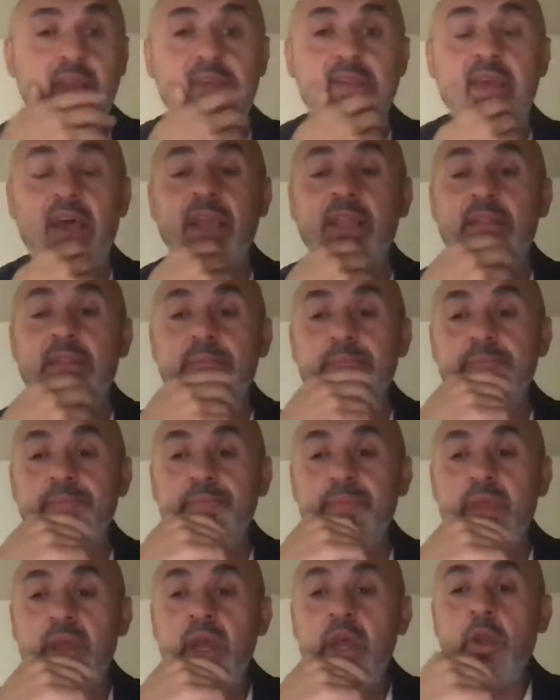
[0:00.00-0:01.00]
they cite.
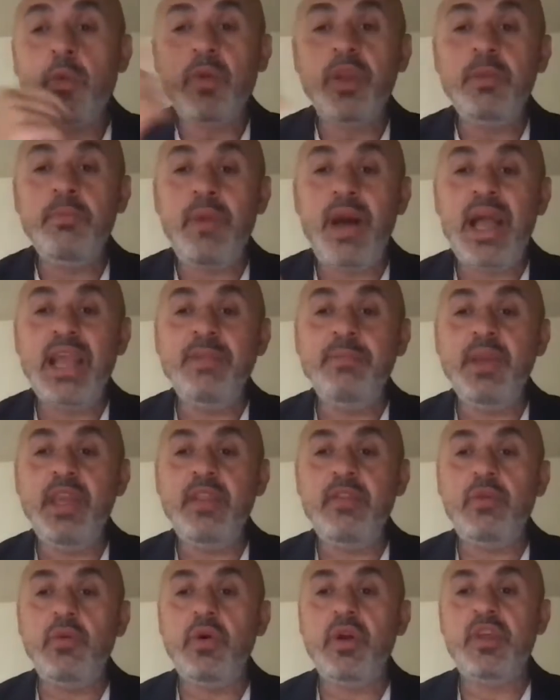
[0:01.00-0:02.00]
Remind
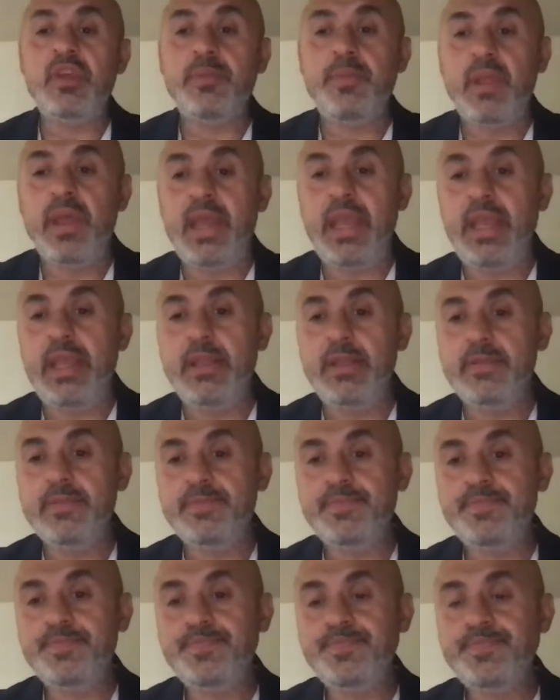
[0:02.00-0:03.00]
me to explain